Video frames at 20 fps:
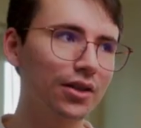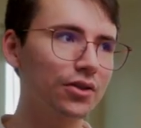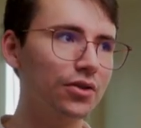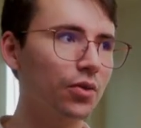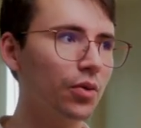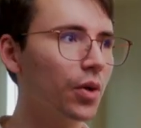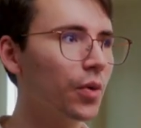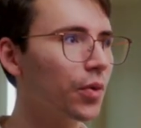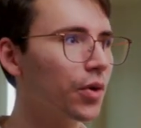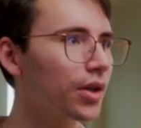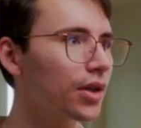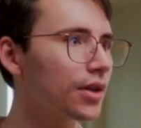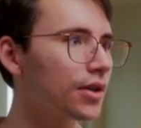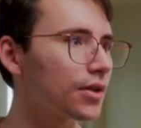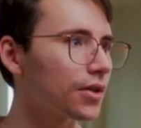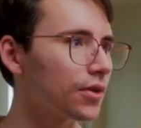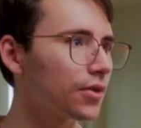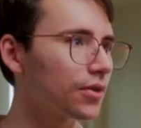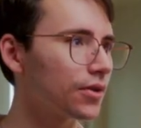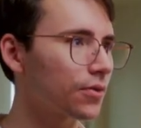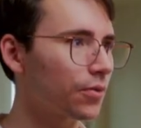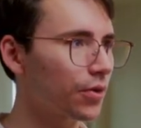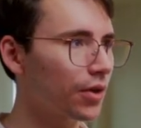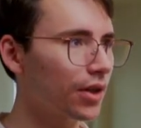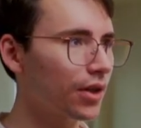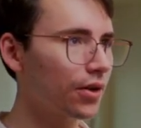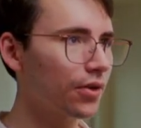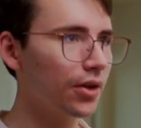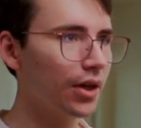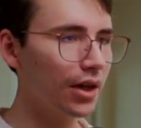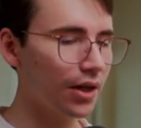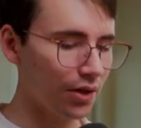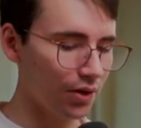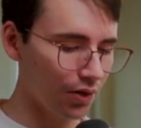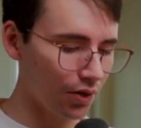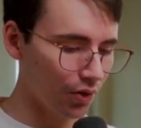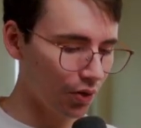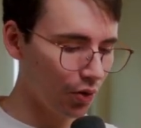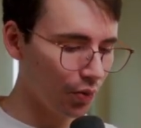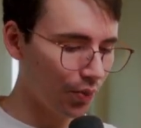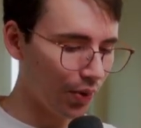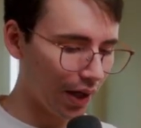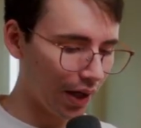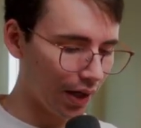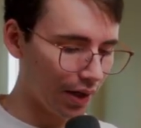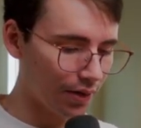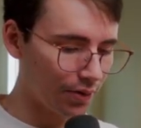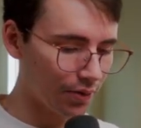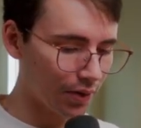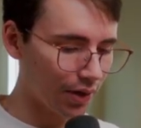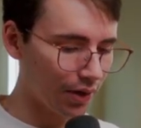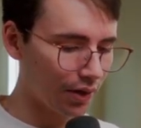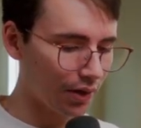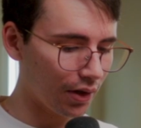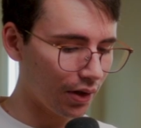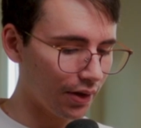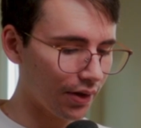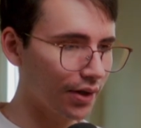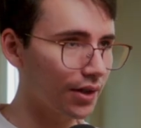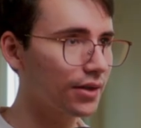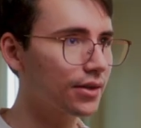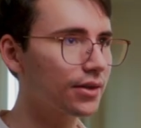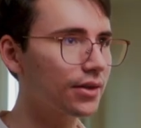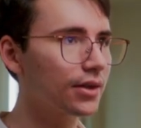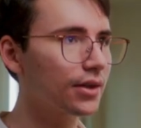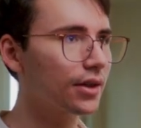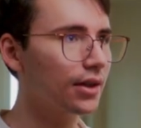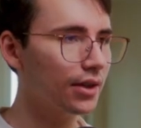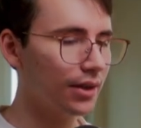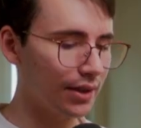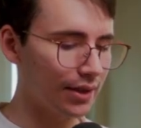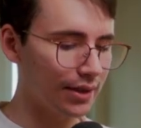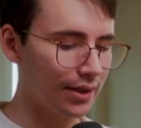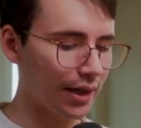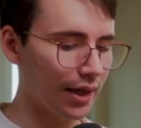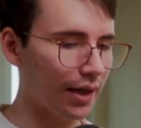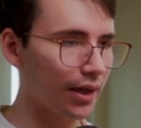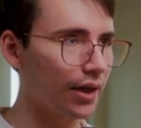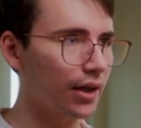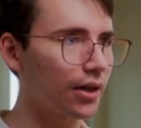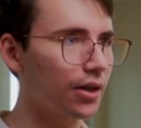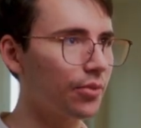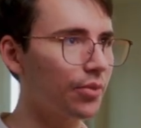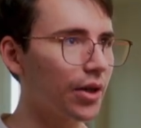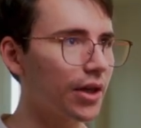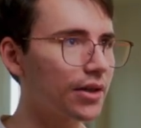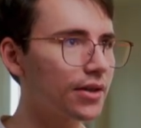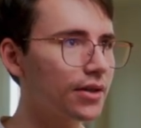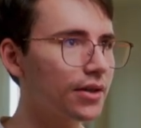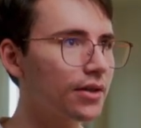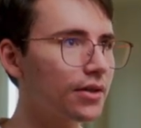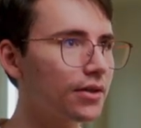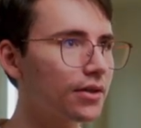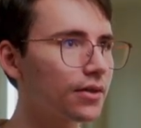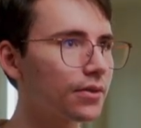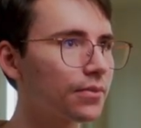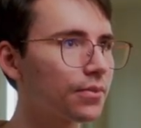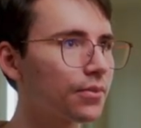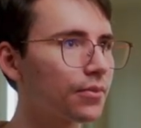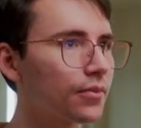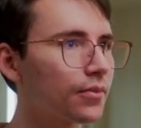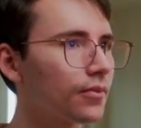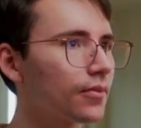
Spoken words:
So what we're gonna do is we're gonna create a new page. We're gonna call this databases.